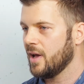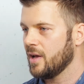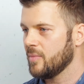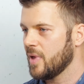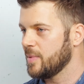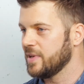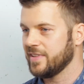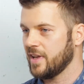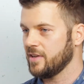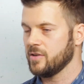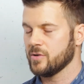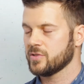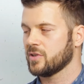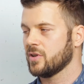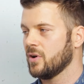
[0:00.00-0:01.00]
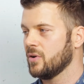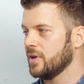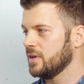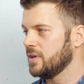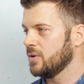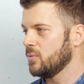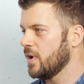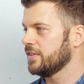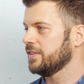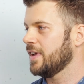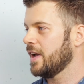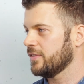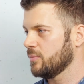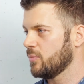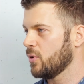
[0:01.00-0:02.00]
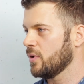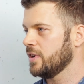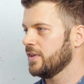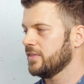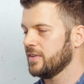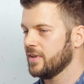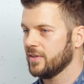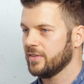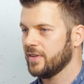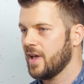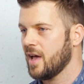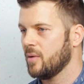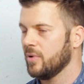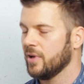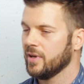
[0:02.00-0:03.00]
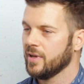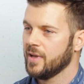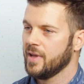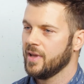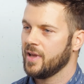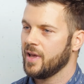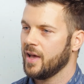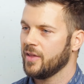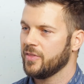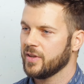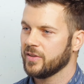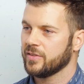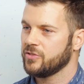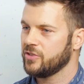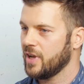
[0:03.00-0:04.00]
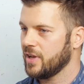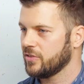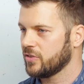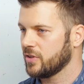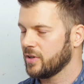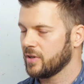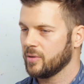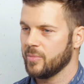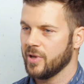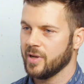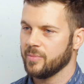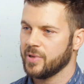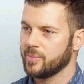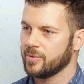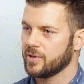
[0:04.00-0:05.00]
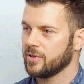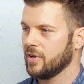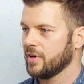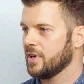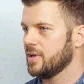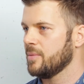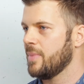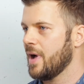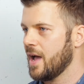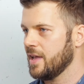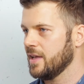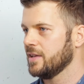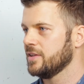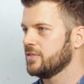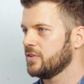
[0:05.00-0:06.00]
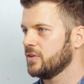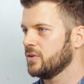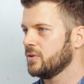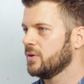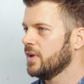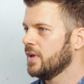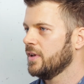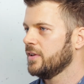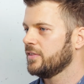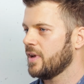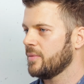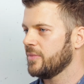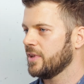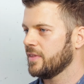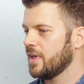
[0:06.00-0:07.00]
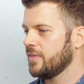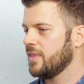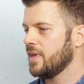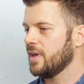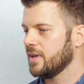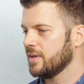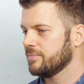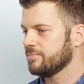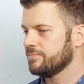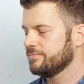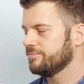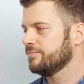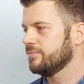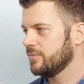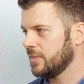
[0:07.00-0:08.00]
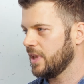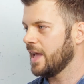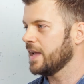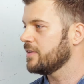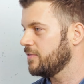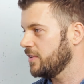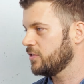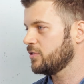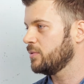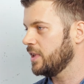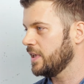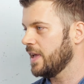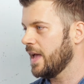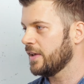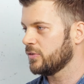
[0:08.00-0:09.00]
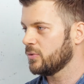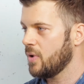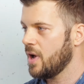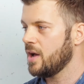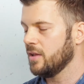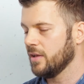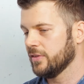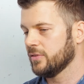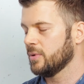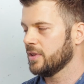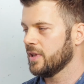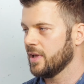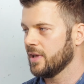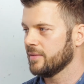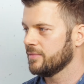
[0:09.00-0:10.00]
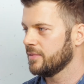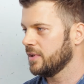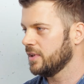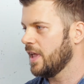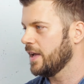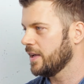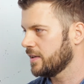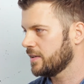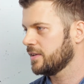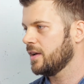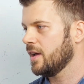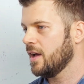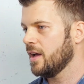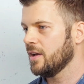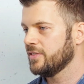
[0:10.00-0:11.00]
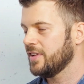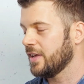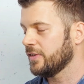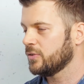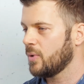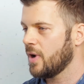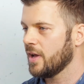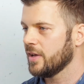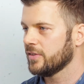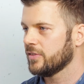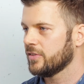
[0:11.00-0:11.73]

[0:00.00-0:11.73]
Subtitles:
Maybe 10 years ago, it wasn't as important as it is now, but things have changed a little bit. People are looking to buy into something that they like visually as well as what they like taste-wise.